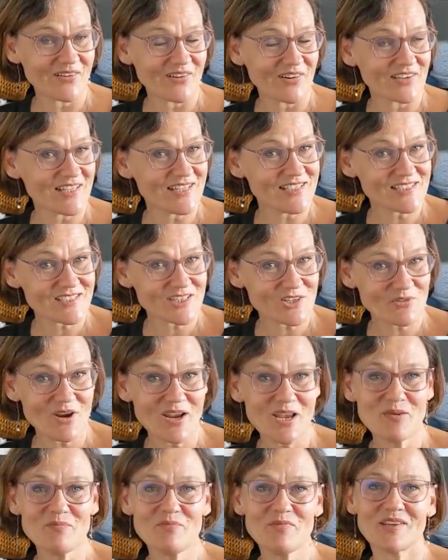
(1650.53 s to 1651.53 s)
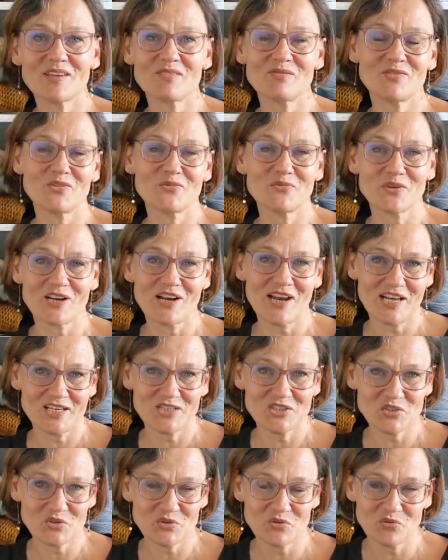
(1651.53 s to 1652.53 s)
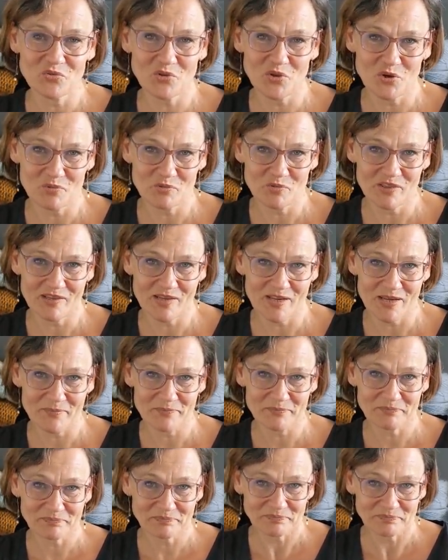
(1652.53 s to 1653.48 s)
on Instagram if you would like to follow me there.